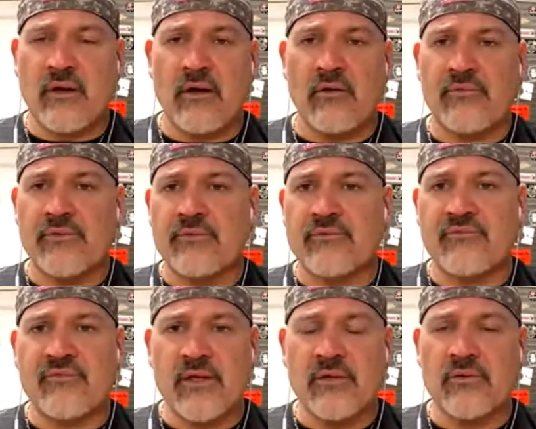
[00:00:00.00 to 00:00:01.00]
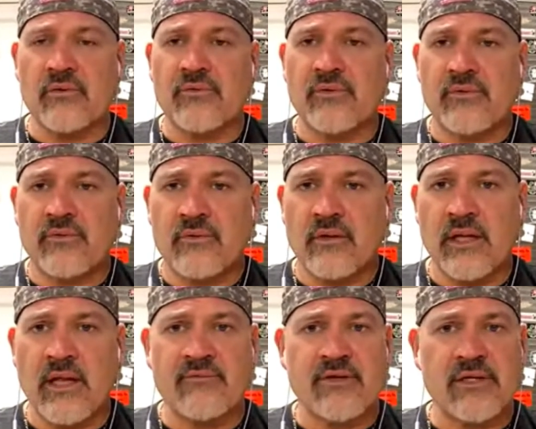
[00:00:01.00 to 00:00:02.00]
all through the field.
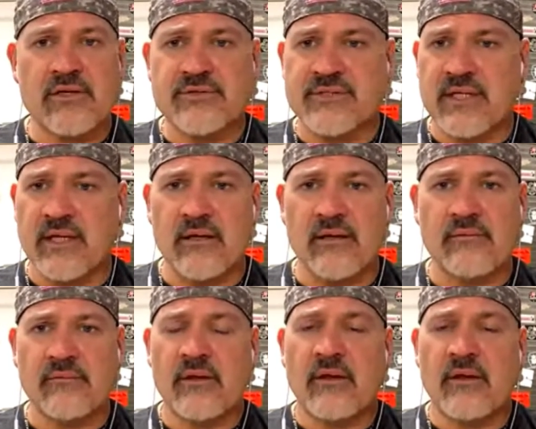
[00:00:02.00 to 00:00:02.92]
Eleven years in,